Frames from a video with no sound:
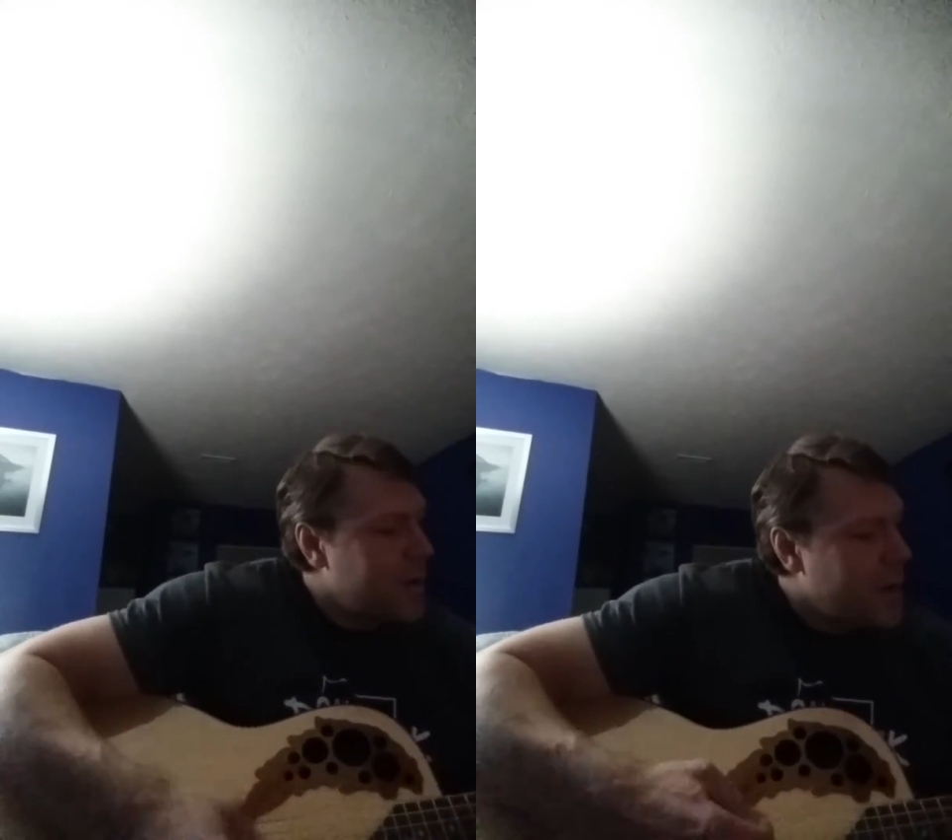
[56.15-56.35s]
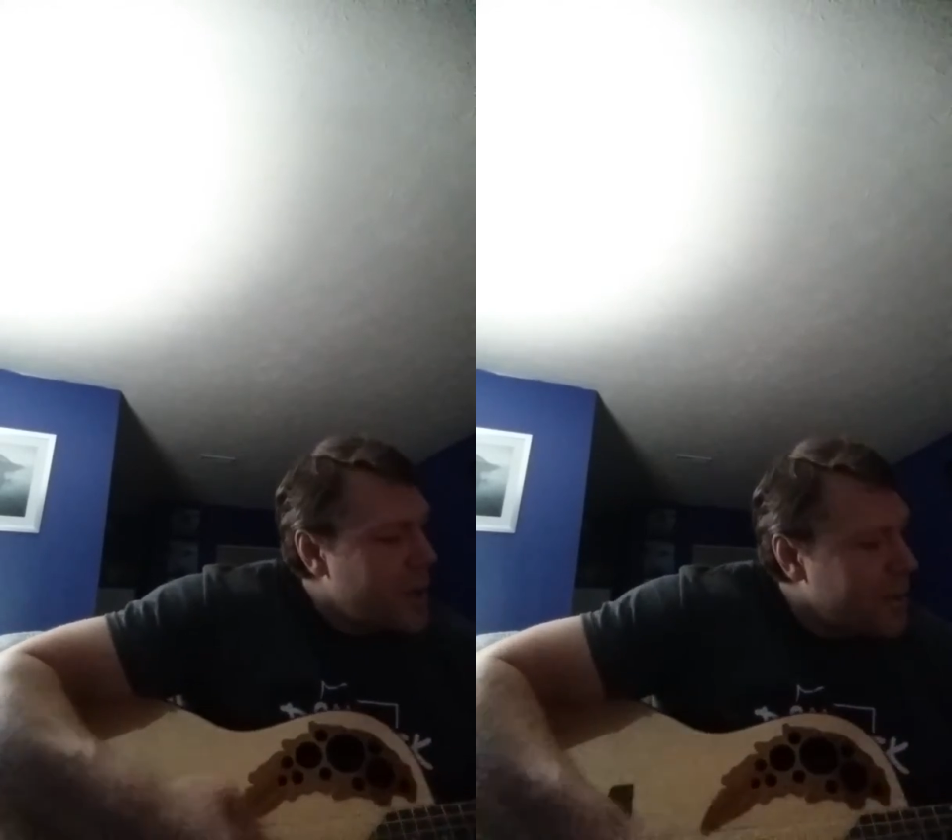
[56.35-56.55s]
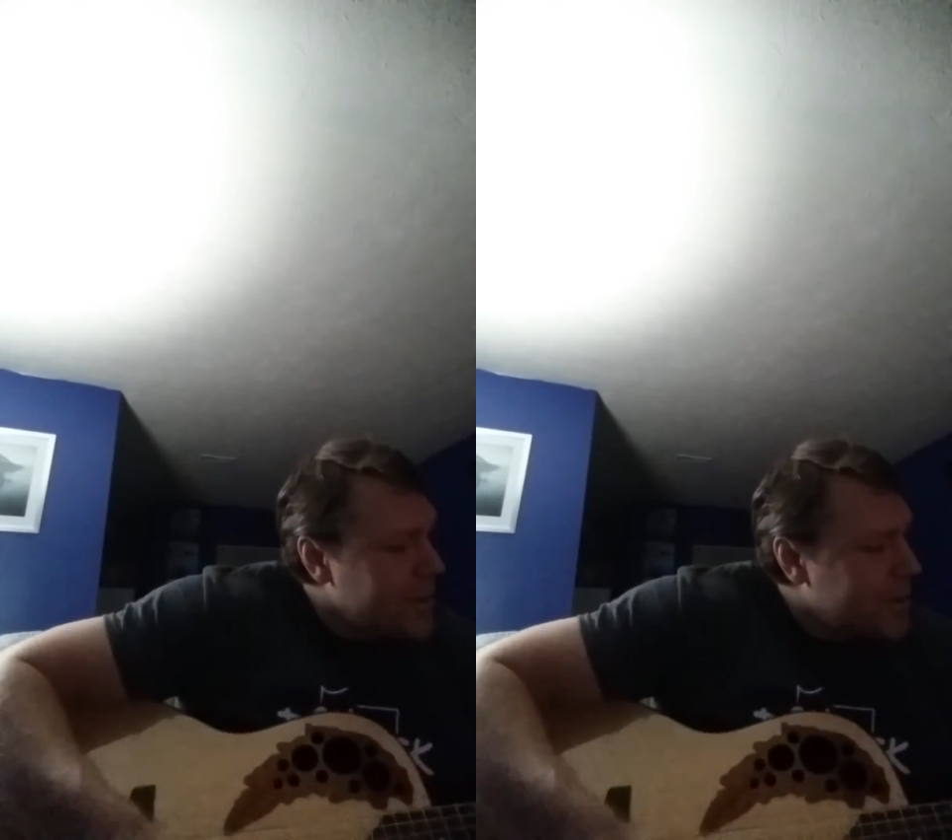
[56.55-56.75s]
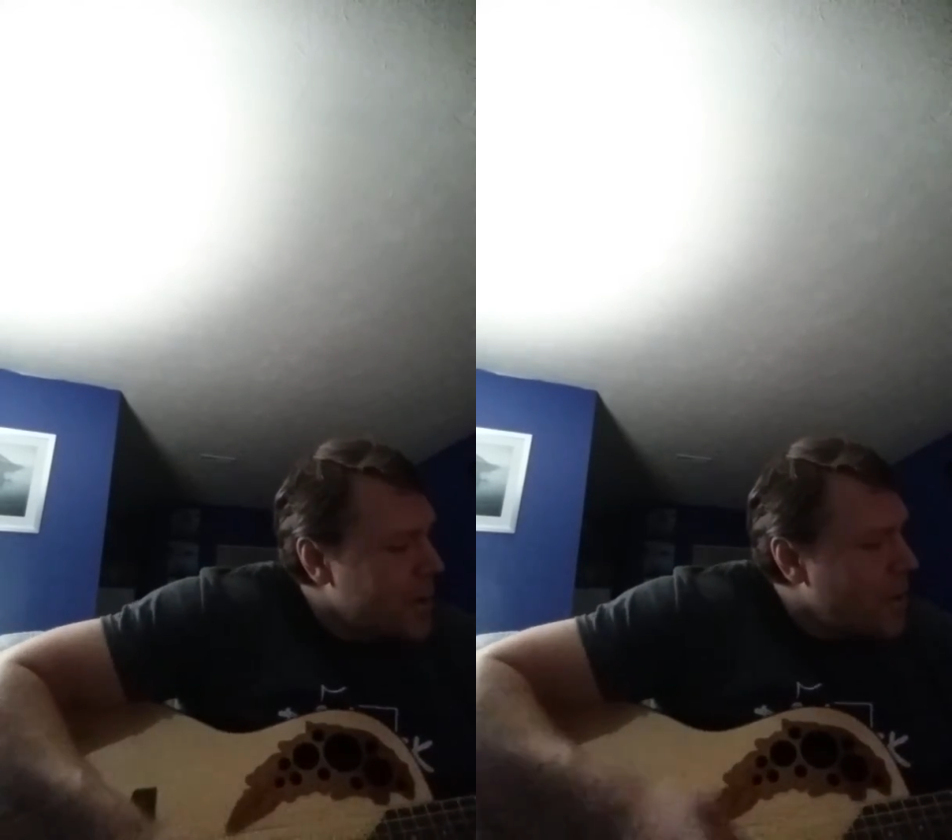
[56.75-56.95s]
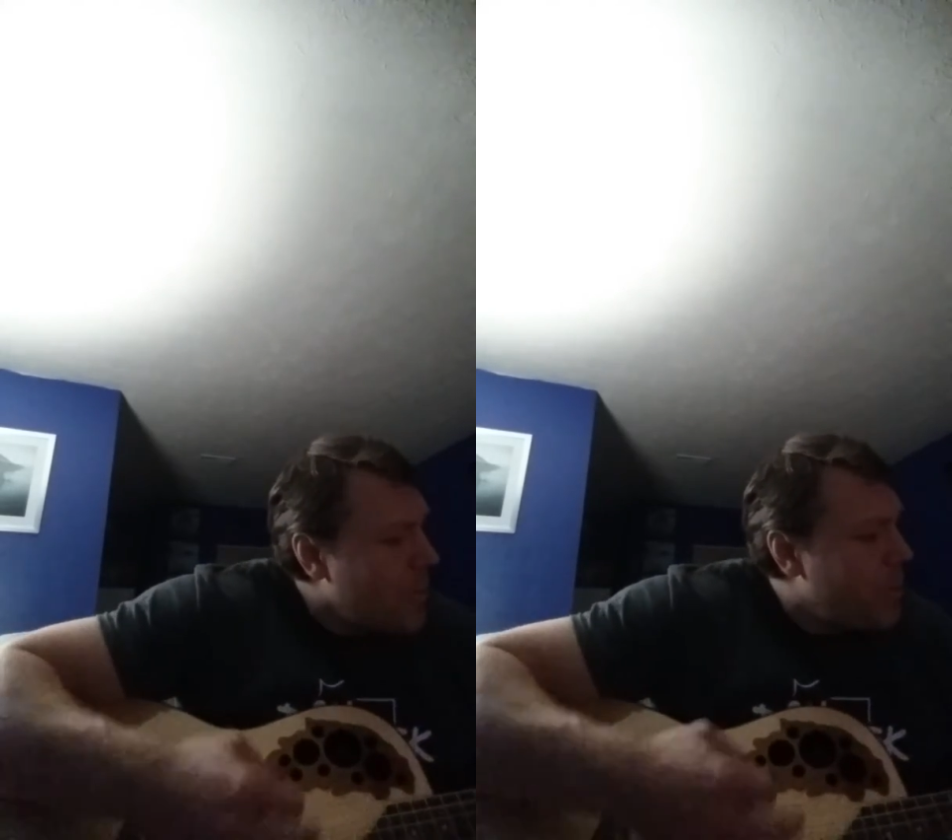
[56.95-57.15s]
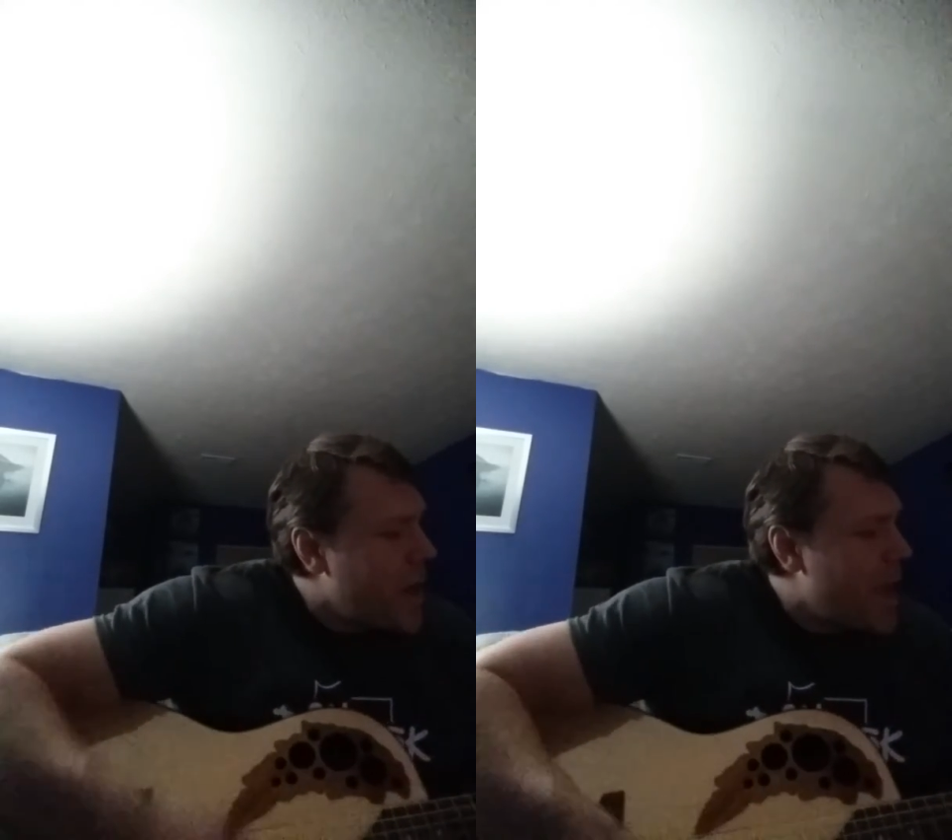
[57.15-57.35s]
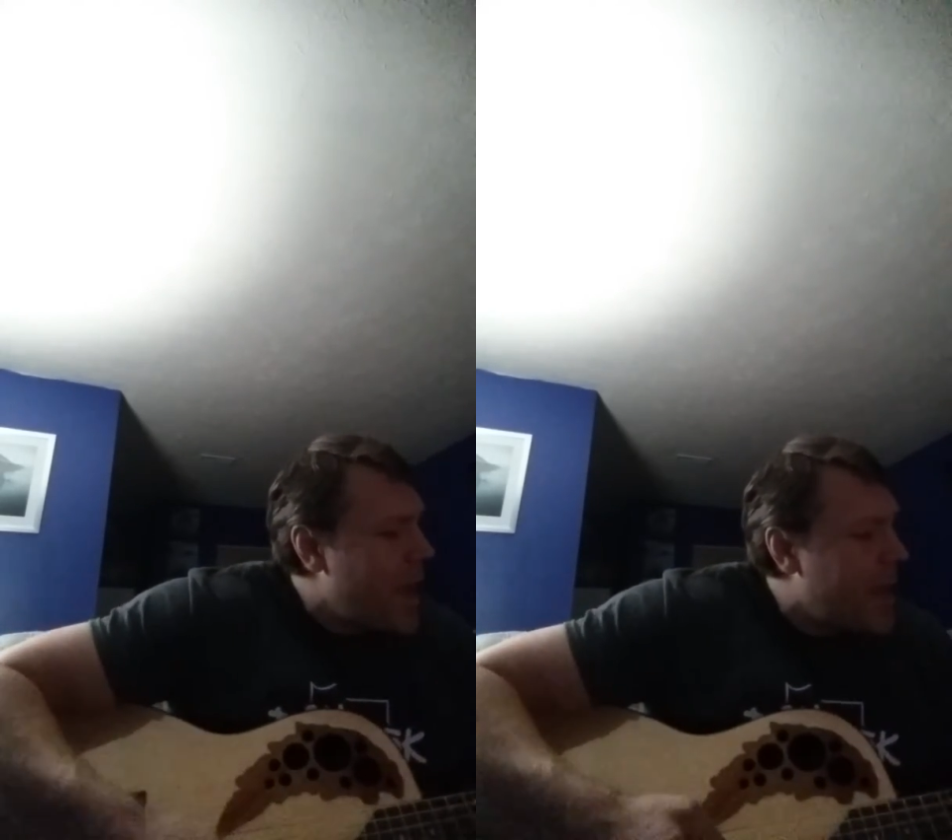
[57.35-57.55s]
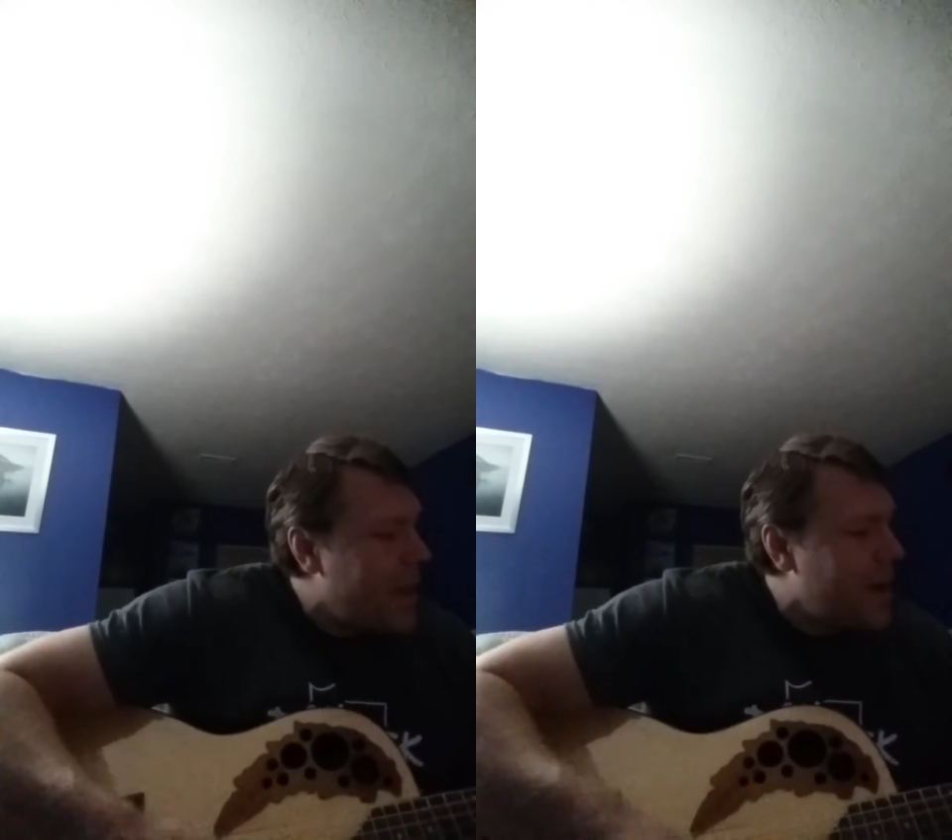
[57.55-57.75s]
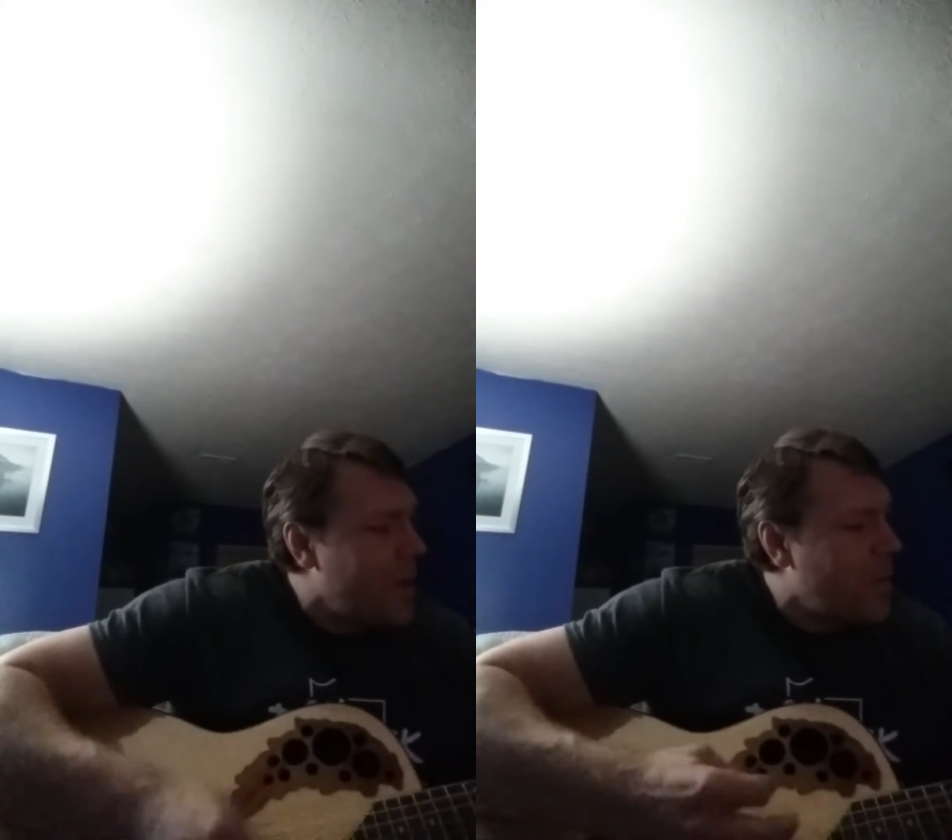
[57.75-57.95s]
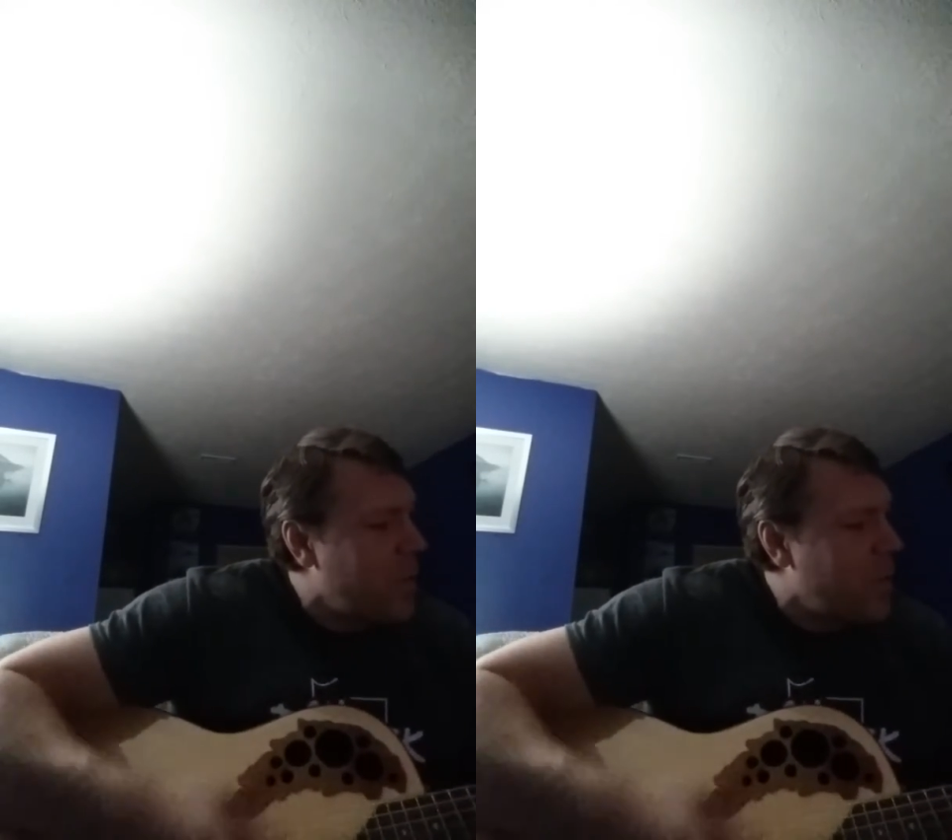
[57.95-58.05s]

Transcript: nose so bright,